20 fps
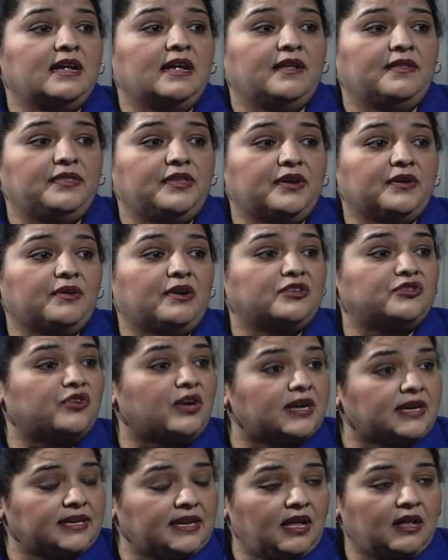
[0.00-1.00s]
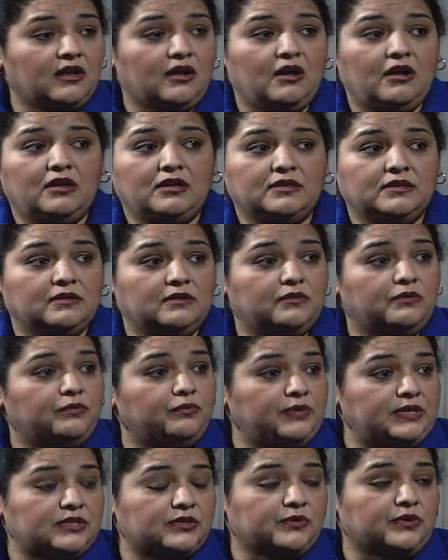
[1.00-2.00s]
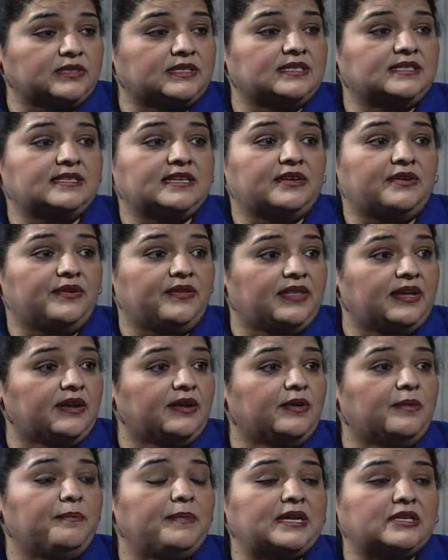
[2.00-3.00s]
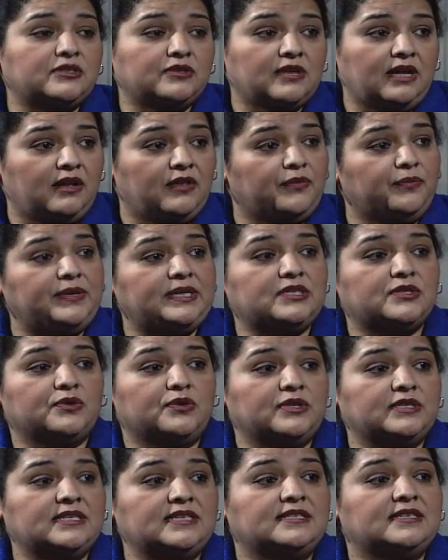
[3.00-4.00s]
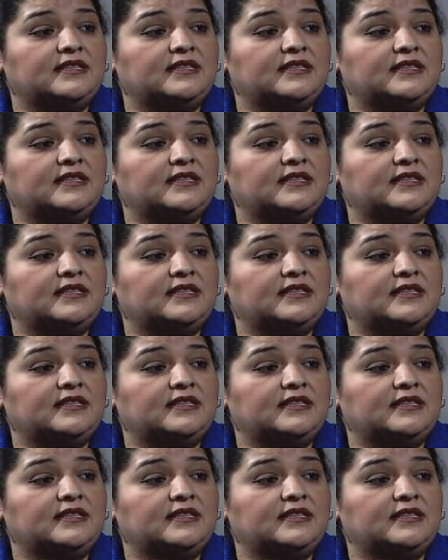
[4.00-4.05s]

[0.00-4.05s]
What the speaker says: There are drug and alcohol resources that are there, mental health resources.